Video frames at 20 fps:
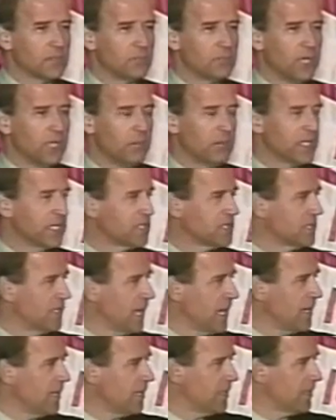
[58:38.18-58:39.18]
public
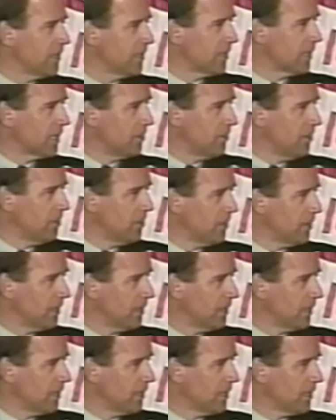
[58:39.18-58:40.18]
standing in a
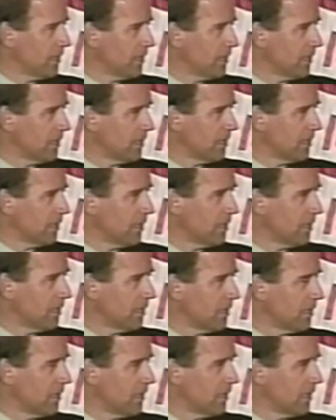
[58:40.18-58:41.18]
community
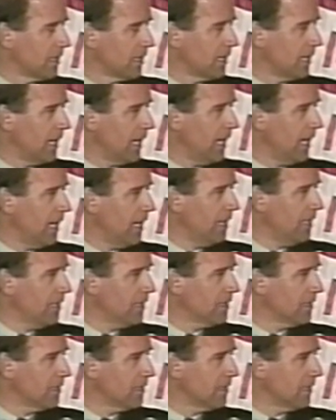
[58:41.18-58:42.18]
can
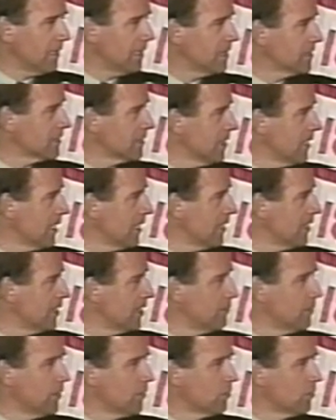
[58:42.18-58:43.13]
and is likely to be